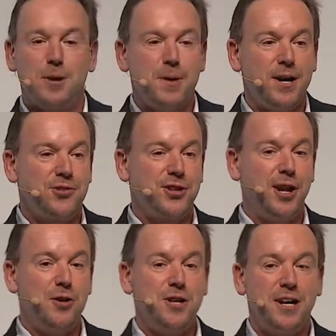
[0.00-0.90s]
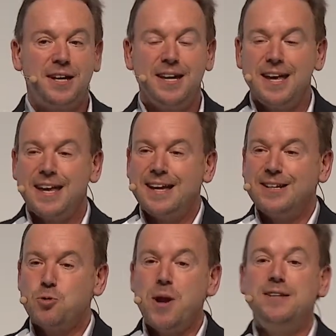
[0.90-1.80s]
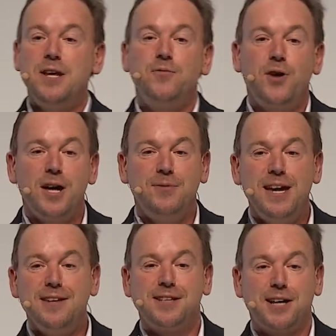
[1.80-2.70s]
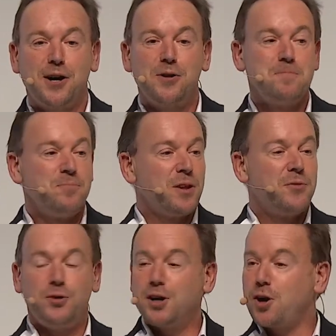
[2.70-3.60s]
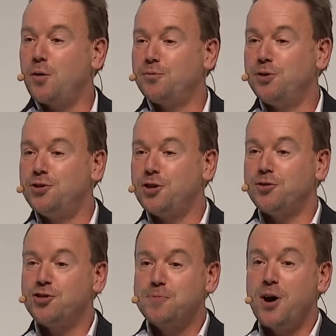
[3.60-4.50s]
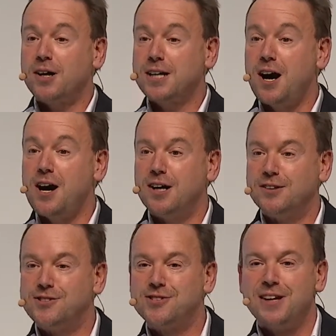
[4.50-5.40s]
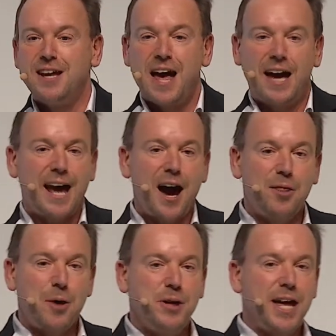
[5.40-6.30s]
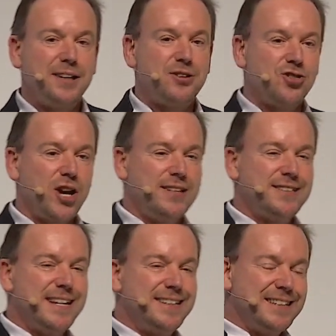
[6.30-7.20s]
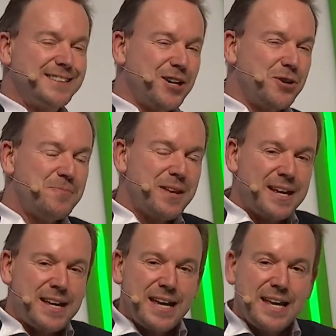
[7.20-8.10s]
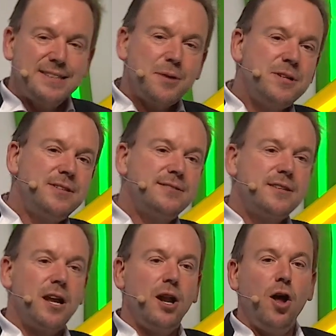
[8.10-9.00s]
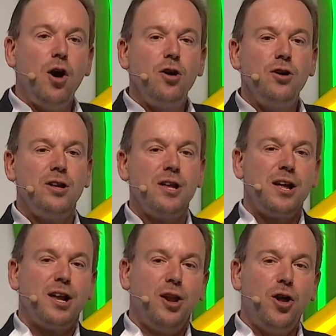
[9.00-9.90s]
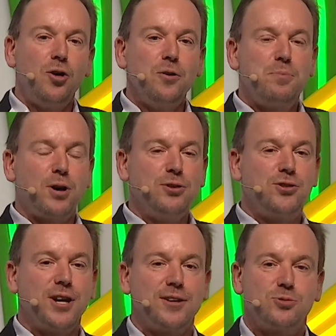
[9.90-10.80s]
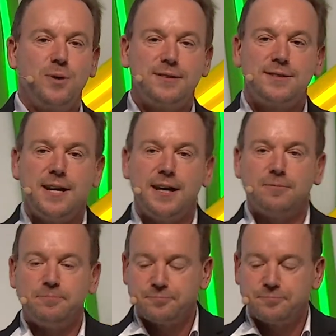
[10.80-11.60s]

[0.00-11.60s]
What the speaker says: to Barcelona 25 years ago for a conference on smart cards and how they were going to change cities. So in some ways, this is a long, long process we're seeing.